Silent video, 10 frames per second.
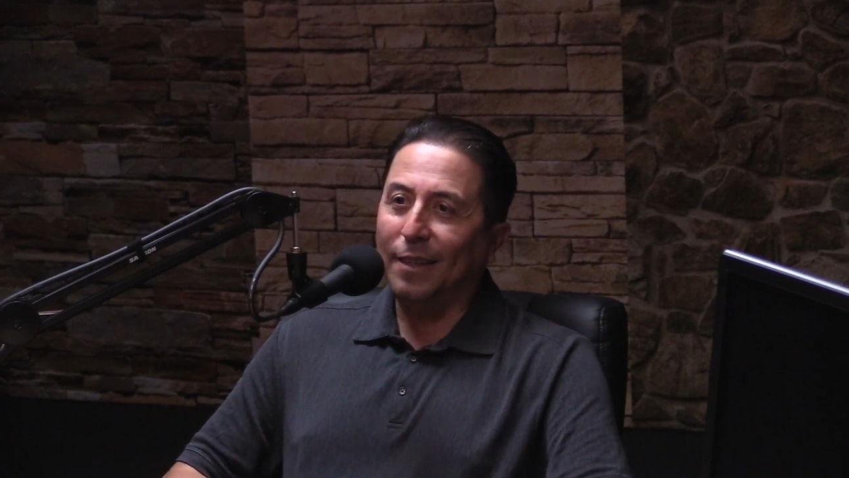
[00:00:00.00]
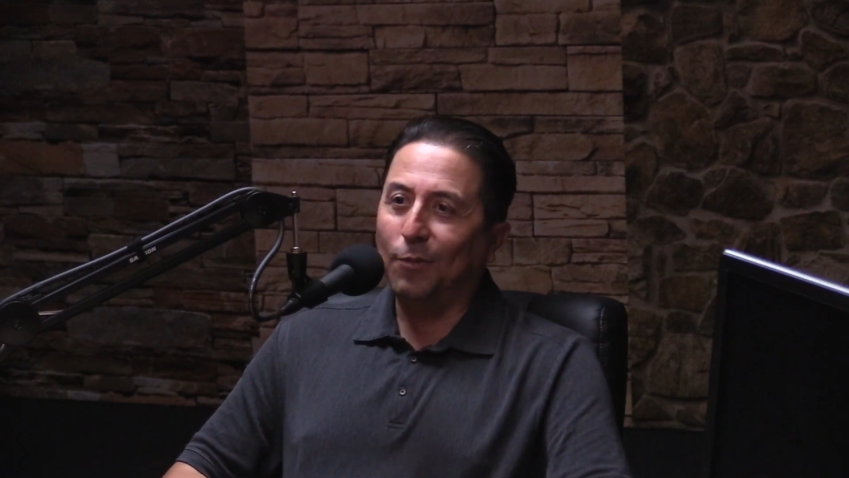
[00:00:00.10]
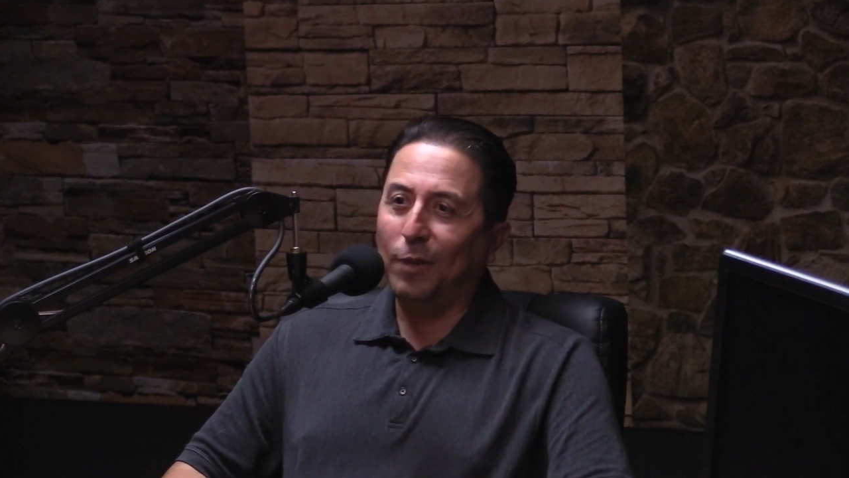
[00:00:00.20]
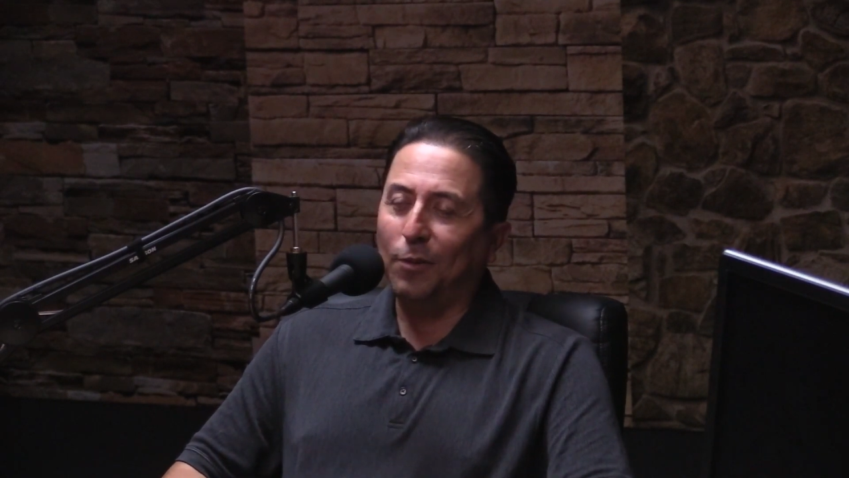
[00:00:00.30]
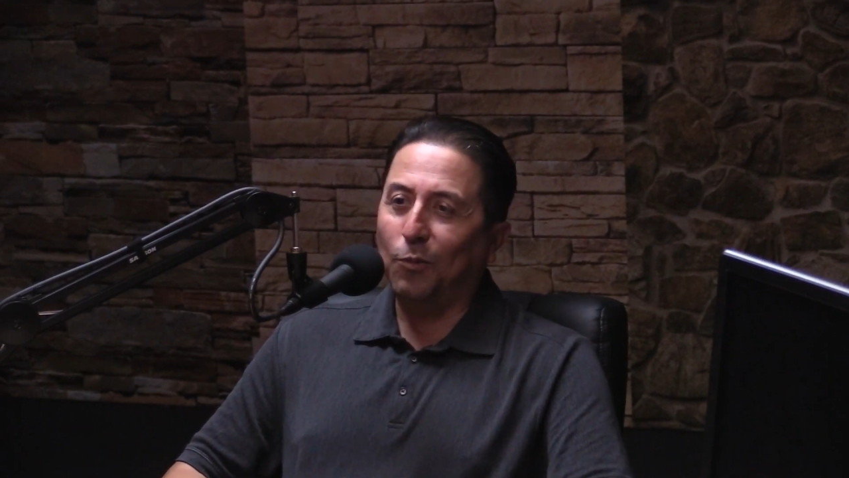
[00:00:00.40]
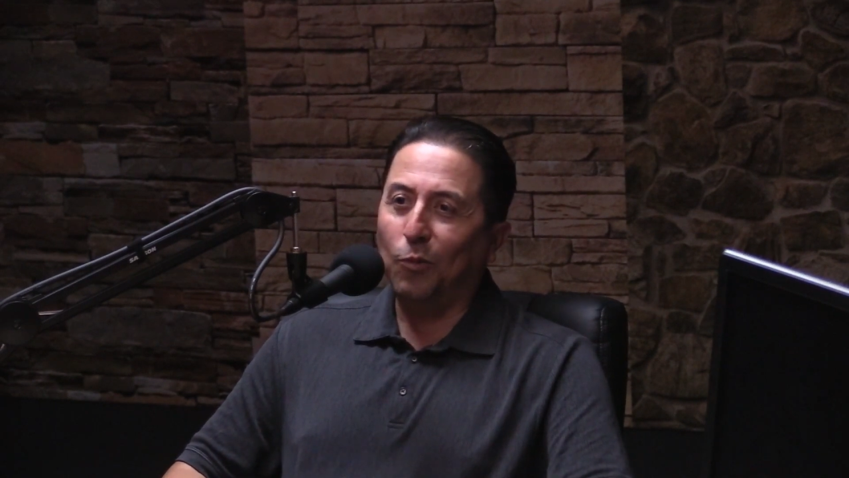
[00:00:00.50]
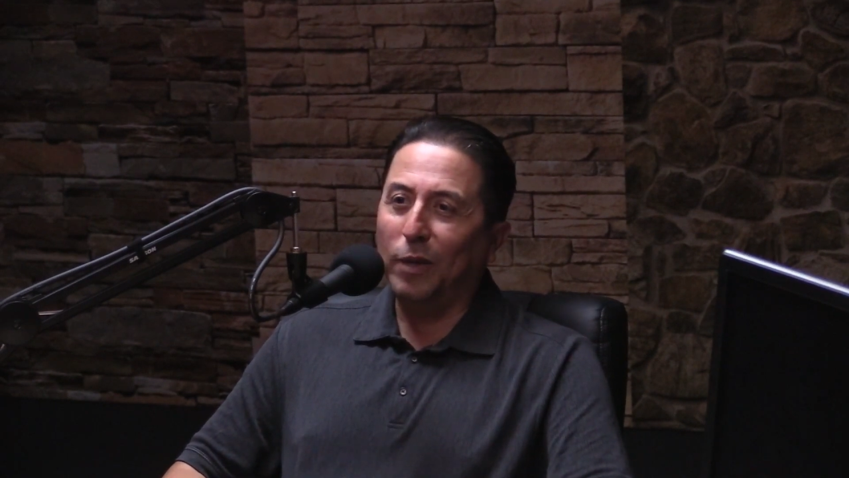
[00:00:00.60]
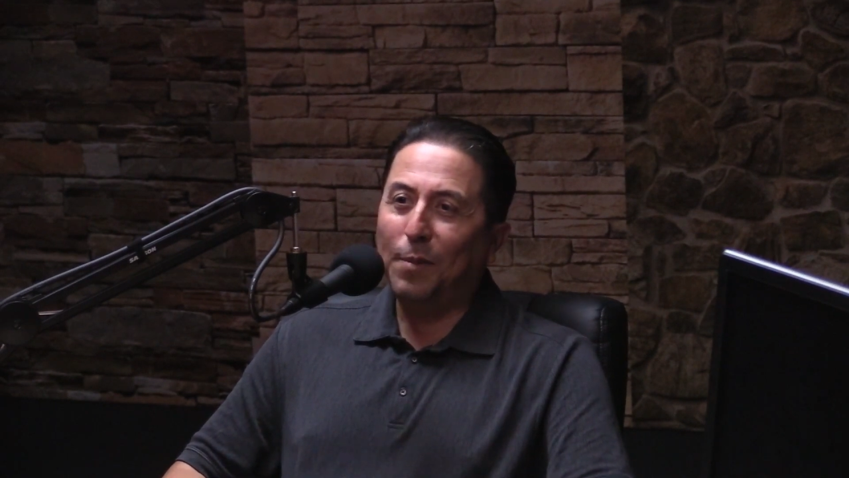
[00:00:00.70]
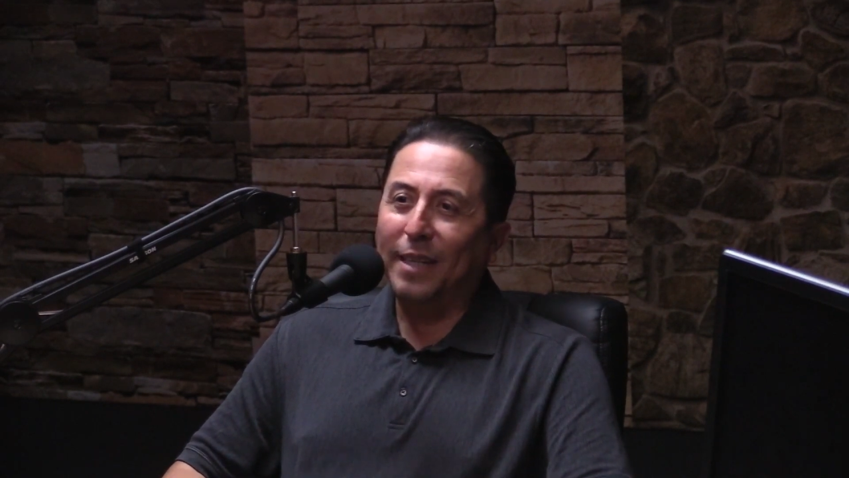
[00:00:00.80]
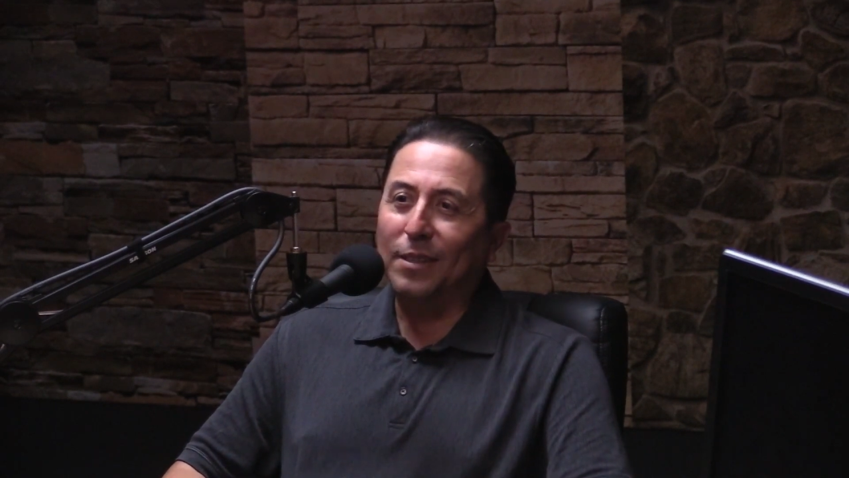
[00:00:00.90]
Wait,
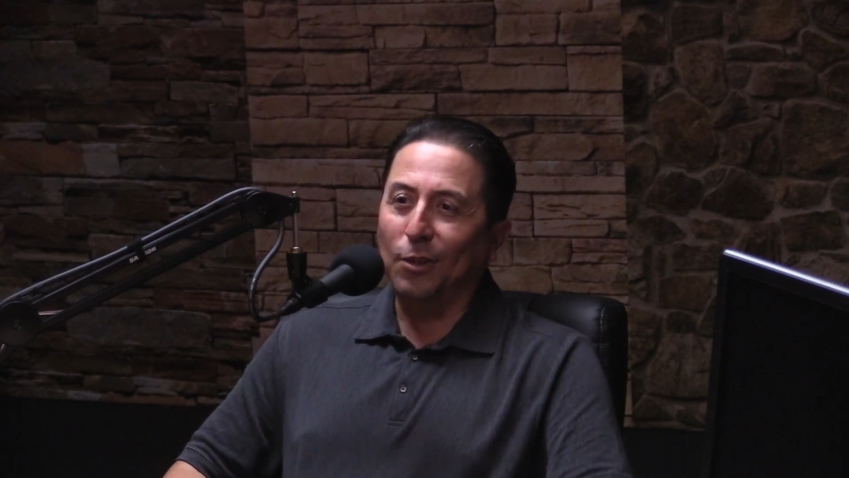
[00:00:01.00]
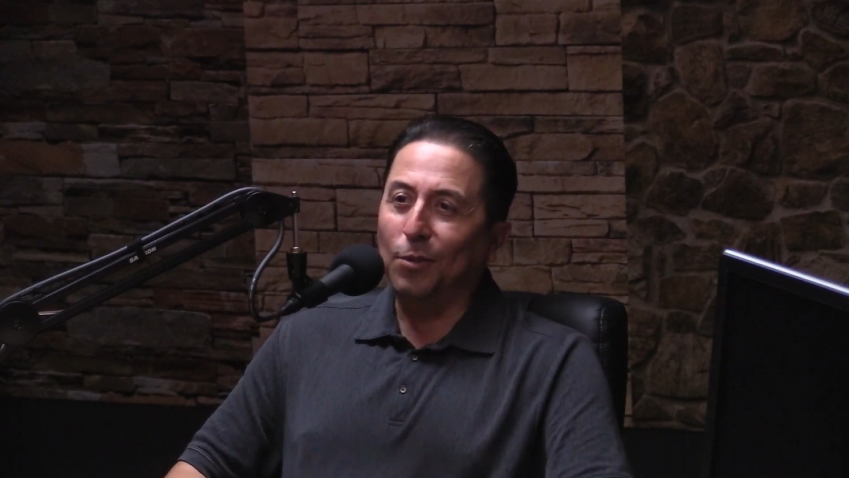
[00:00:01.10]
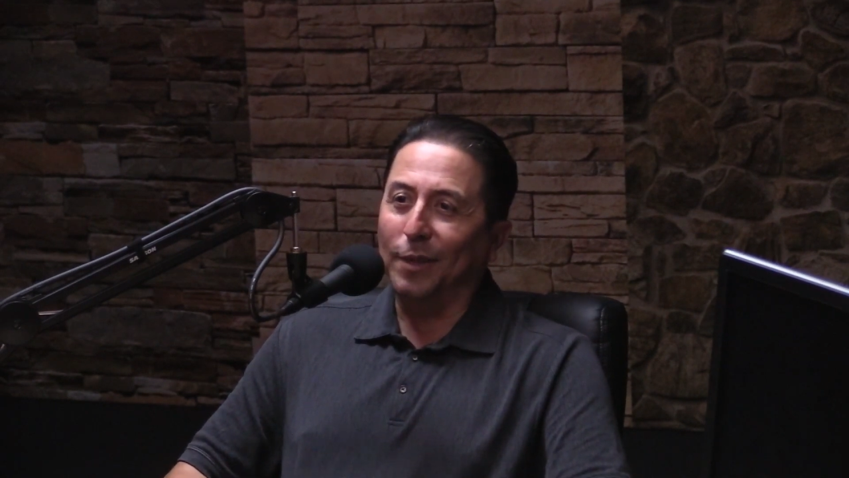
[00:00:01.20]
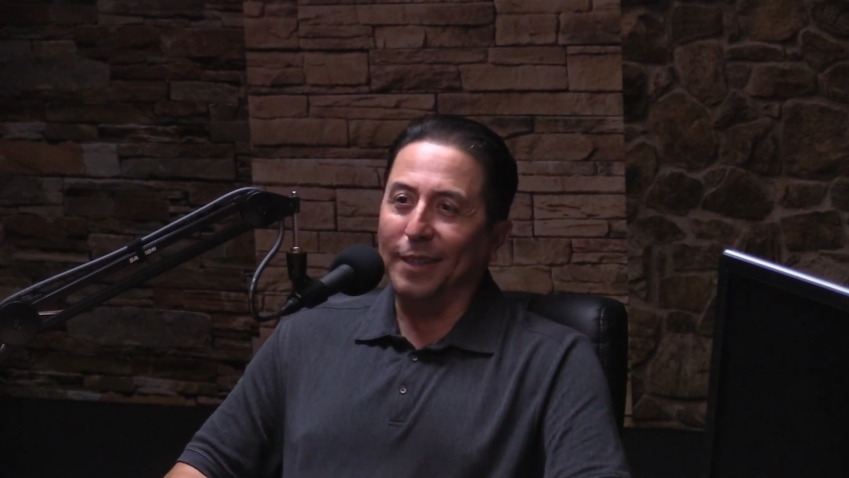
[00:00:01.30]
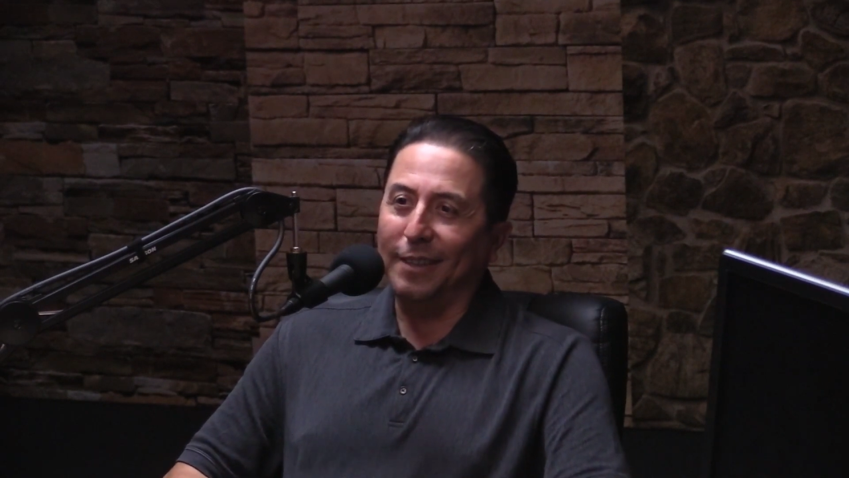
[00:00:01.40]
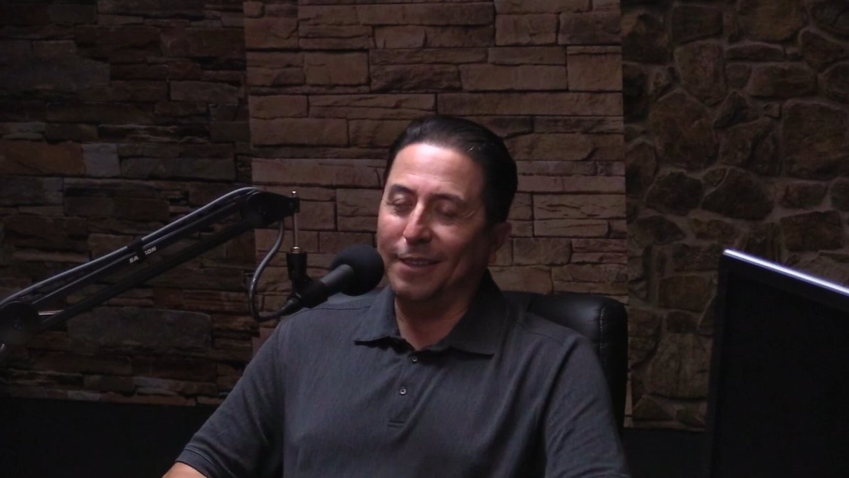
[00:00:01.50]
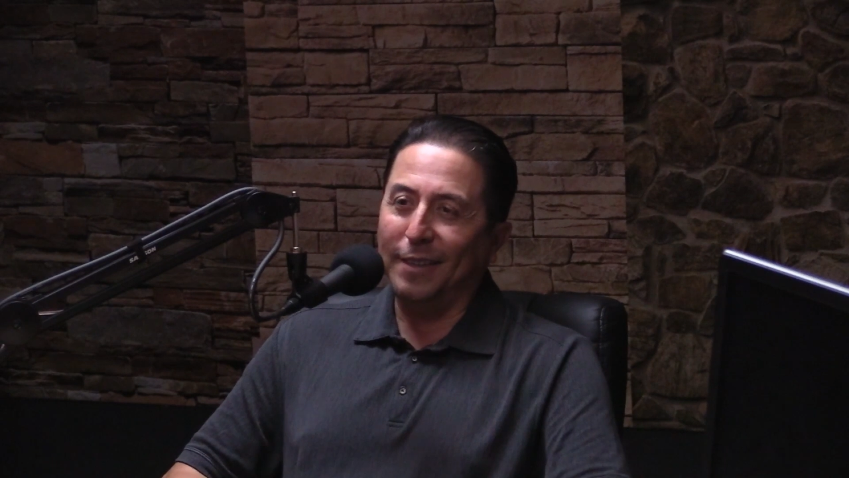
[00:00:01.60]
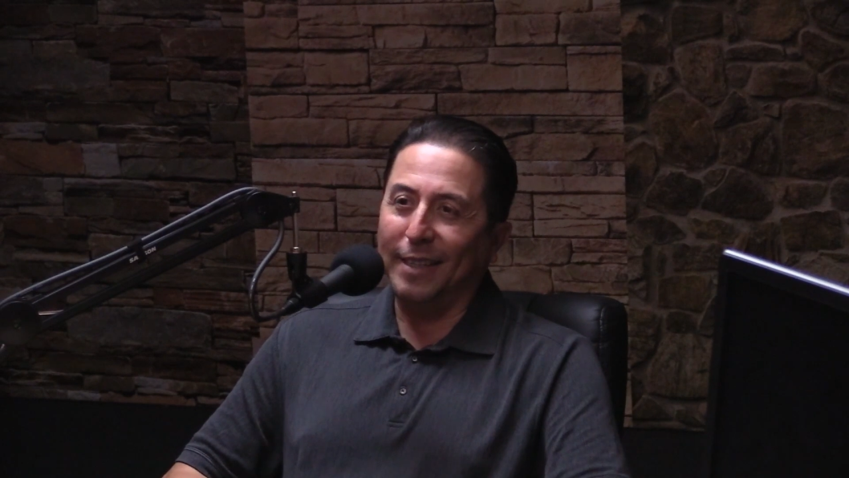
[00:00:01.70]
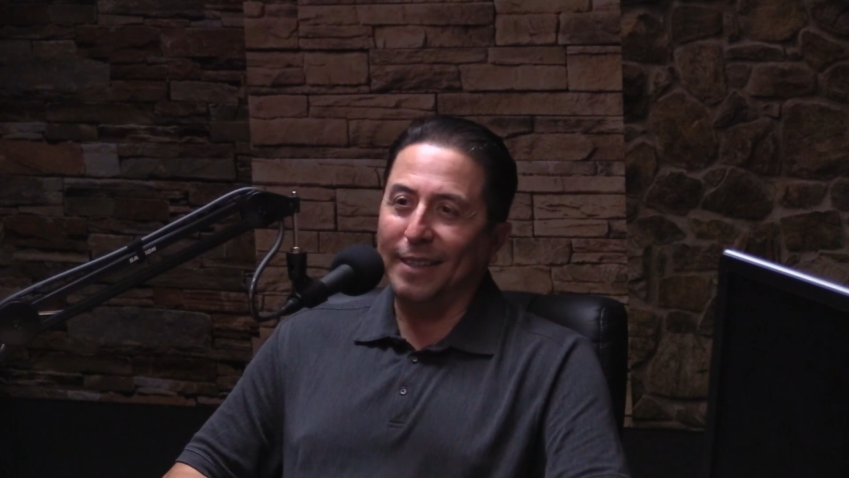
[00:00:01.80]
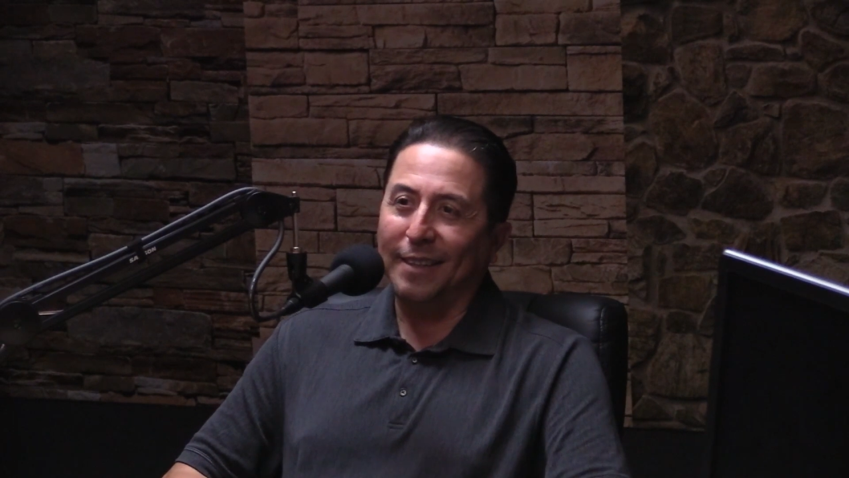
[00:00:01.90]
what am I doing? You know,
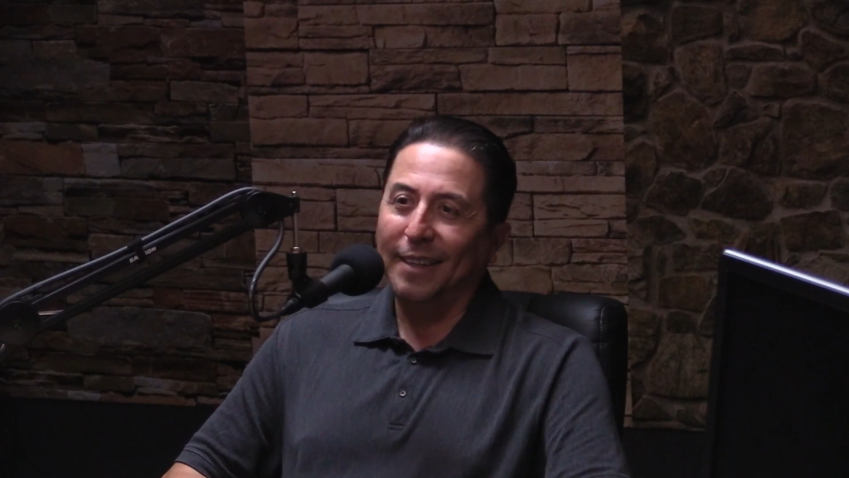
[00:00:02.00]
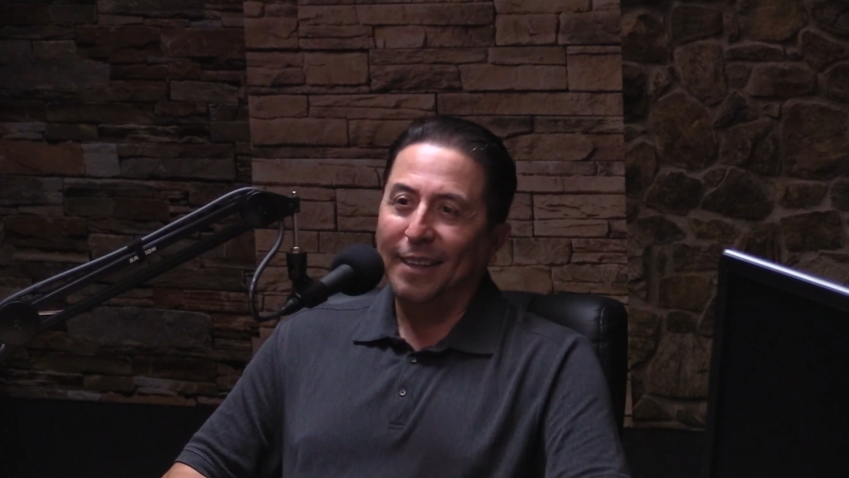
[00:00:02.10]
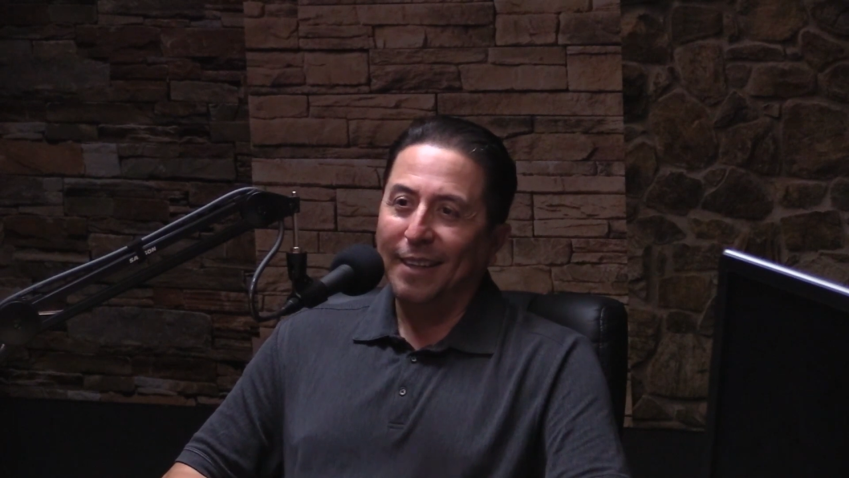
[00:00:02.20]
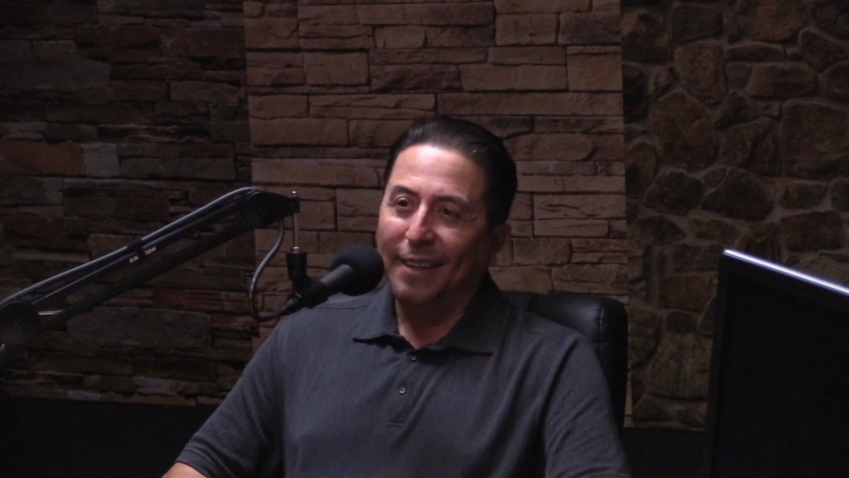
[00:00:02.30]
like, sure.